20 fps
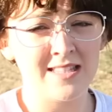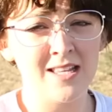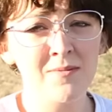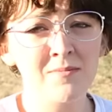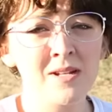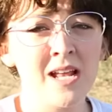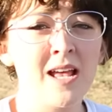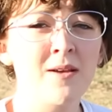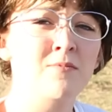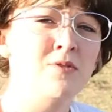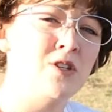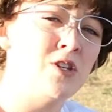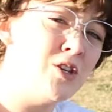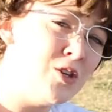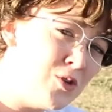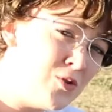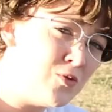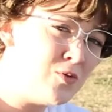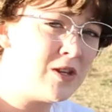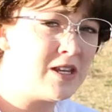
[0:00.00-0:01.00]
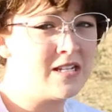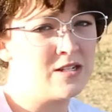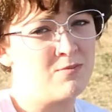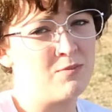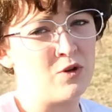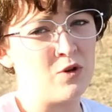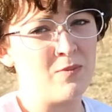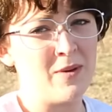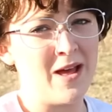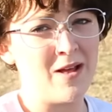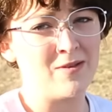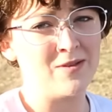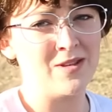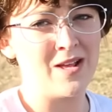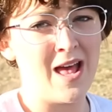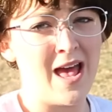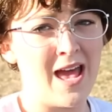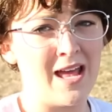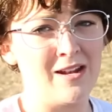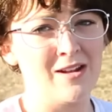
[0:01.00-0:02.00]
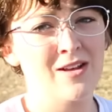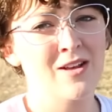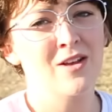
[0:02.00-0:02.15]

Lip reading: Sometimes you need to poop outside